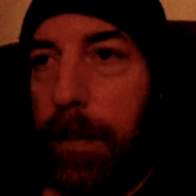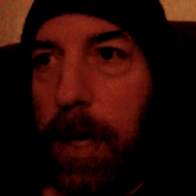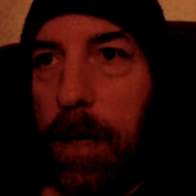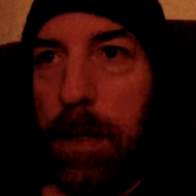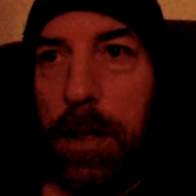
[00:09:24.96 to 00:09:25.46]

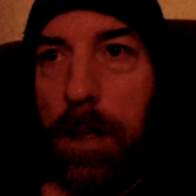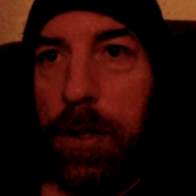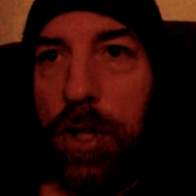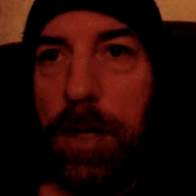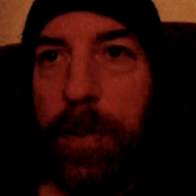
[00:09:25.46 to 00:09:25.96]
man,
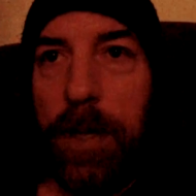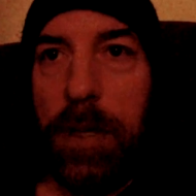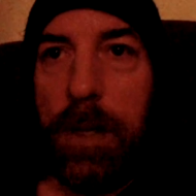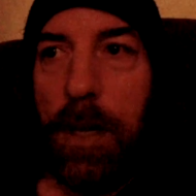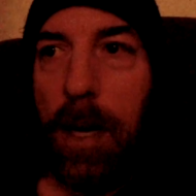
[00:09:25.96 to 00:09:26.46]
she
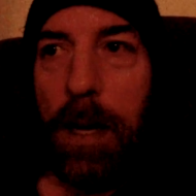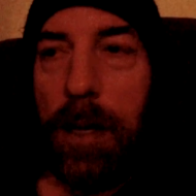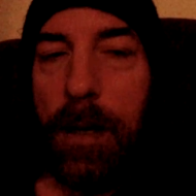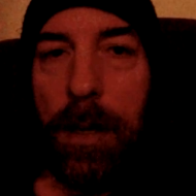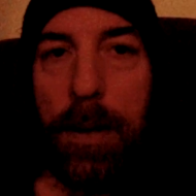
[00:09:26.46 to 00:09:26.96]
must I
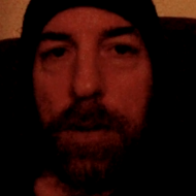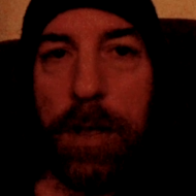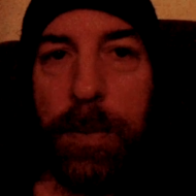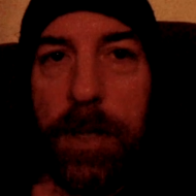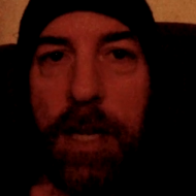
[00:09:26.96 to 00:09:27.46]
don't know.
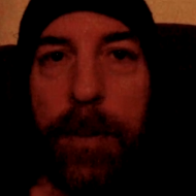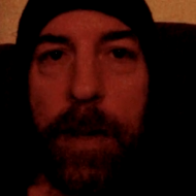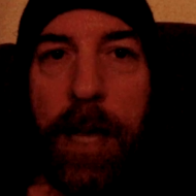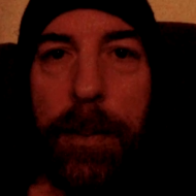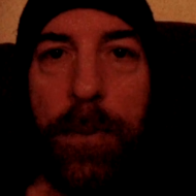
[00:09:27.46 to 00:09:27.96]
She must not
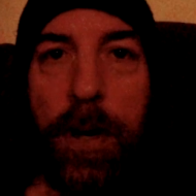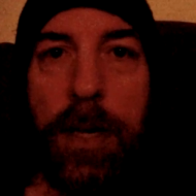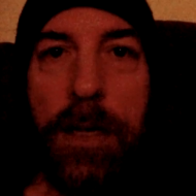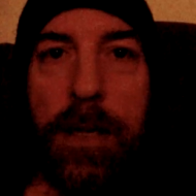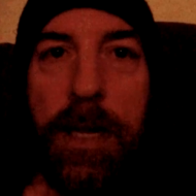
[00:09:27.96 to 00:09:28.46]
be that
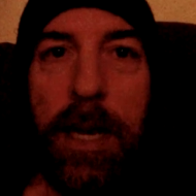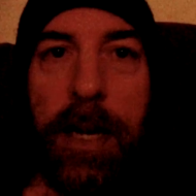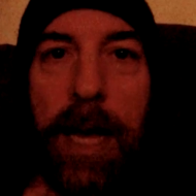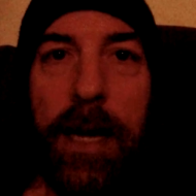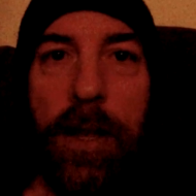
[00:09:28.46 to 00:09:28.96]
bright to date
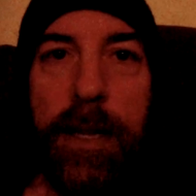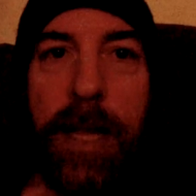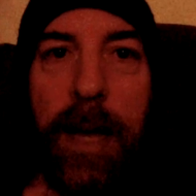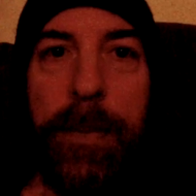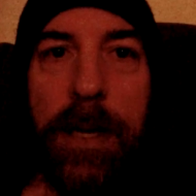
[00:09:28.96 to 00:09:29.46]
a guy like
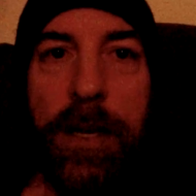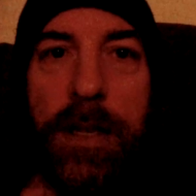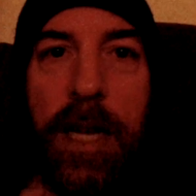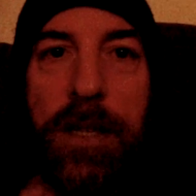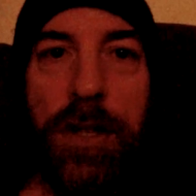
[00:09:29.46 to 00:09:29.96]
that
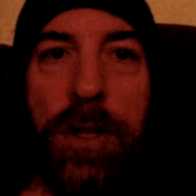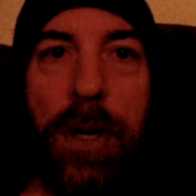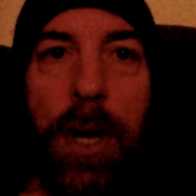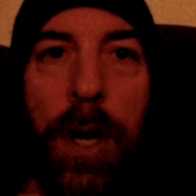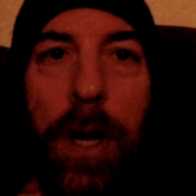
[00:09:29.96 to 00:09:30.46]
because that's just